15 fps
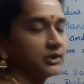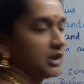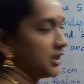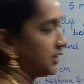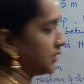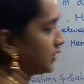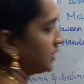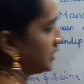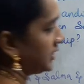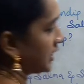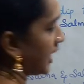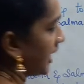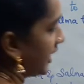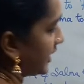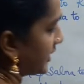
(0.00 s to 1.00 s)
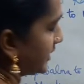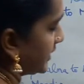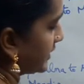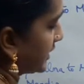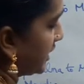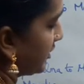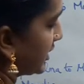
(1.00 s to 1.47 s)
So this RS
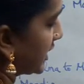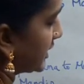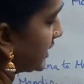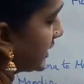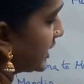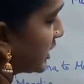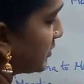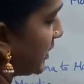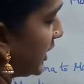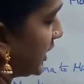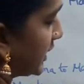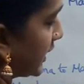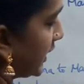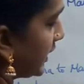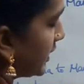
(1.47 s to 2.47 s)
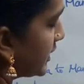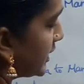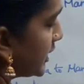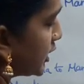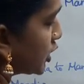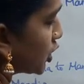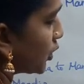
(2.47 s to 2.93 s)
is given as 6 meter.
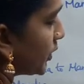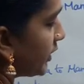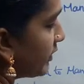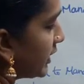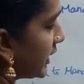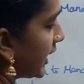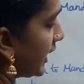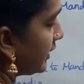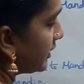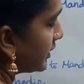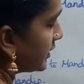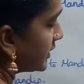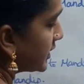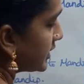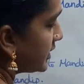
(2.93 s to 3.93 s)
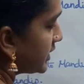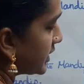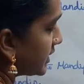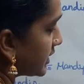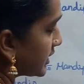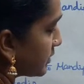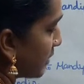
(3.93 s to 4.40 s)
So we will get, since it
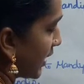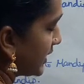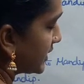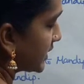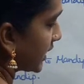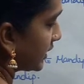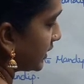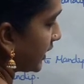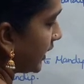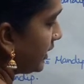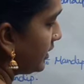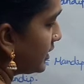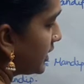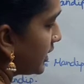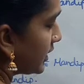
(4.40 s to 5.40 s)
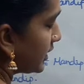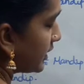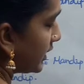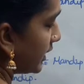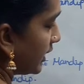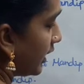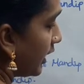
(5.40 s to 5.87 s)
is bisecting,
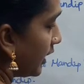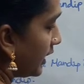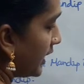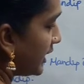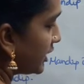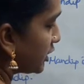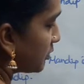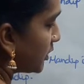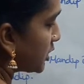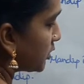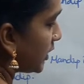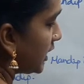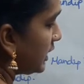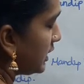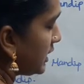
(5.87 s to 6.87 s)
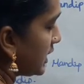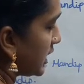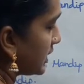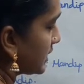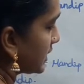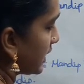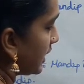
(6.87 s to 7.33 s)
the length between
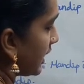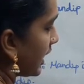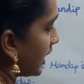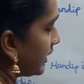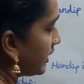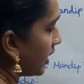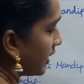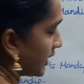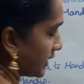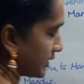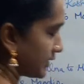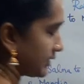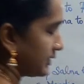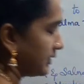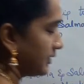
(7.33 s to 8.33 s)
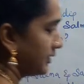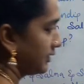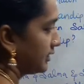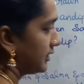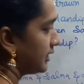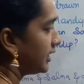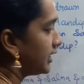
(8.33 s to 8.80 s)
SL and RS
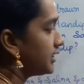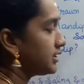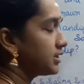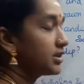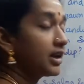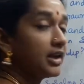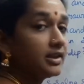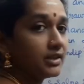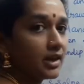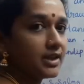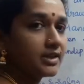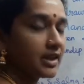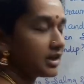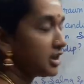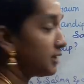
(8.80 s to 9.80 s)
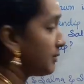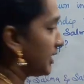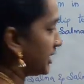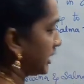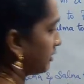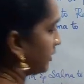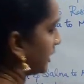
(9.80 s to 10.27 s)
is 3
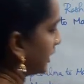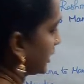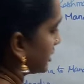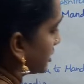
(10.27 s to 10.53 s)
centimeter we will get.